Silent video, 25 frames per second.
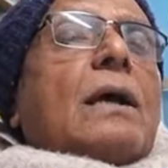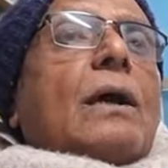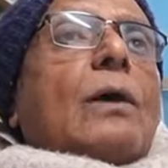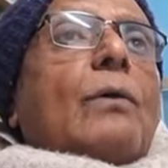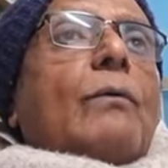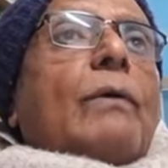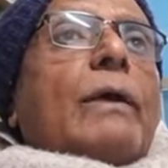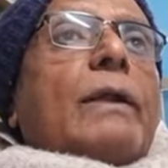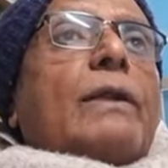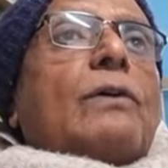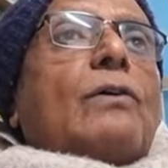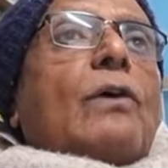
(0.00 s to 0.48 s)

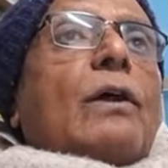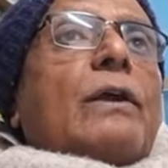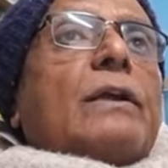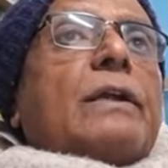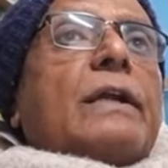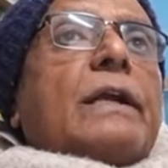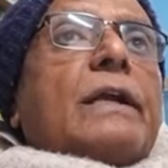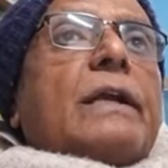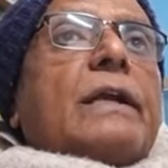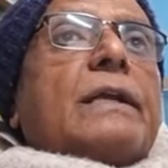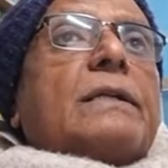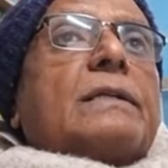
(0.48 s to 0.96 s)
when
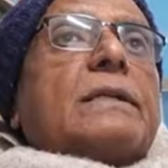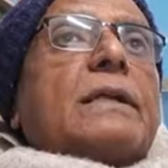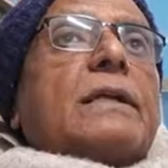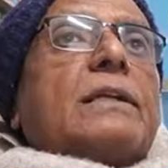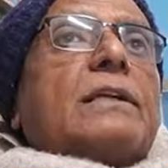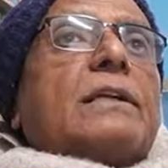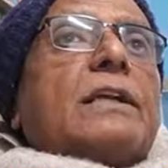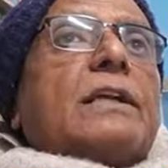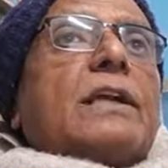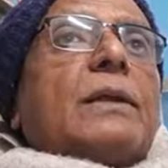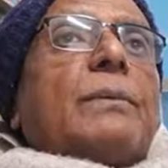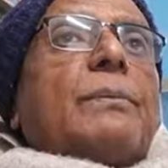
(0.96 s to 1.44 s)

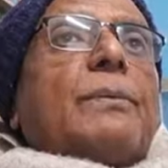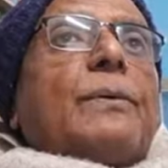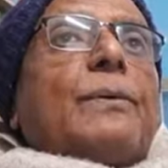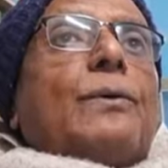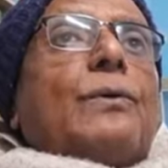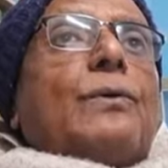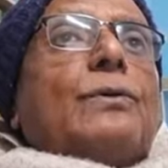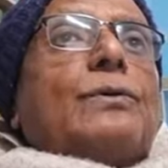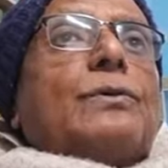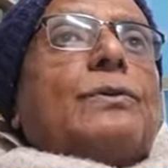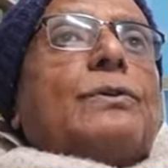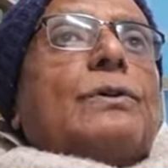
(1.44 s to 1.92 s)
contradictions,
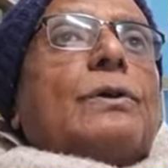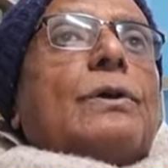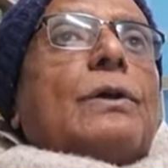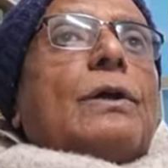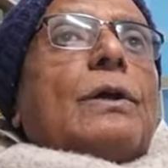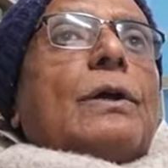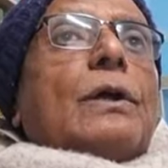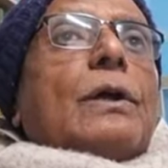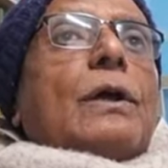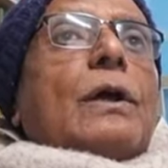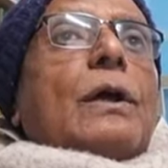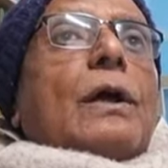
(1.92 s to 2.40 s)

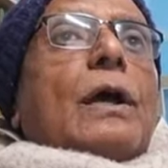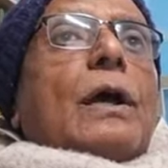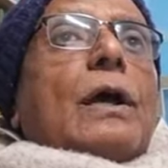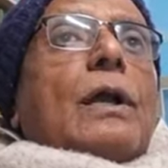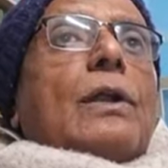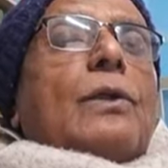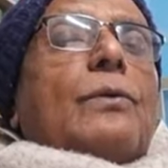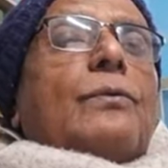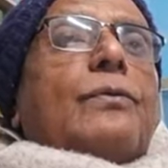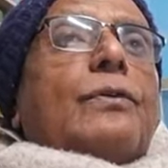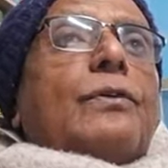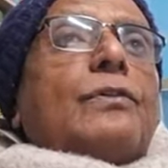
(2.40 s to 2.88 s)

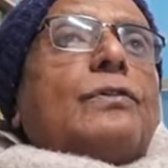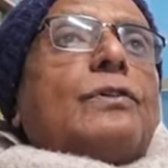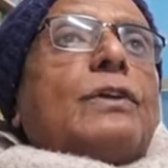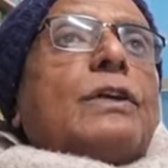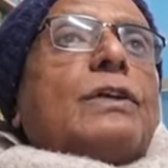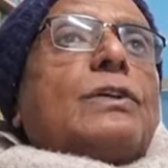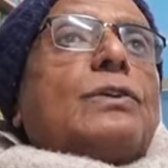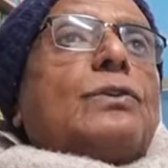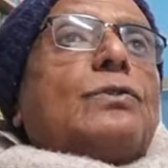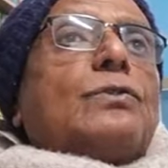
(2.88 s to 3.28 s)
refuses